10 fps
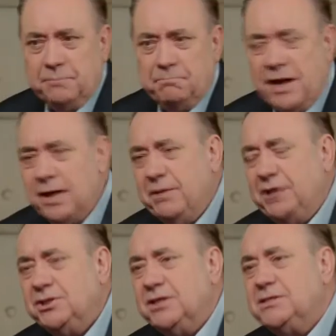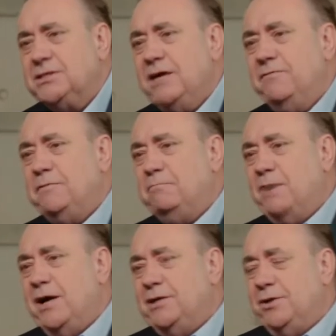Parliamentary Conservative
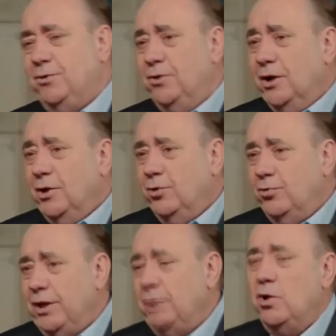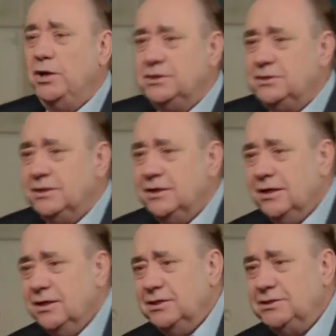Party who really want to
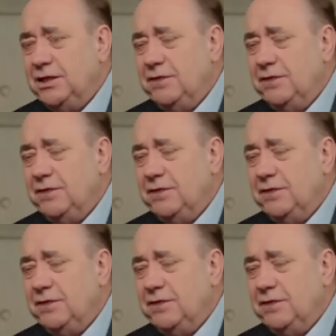see the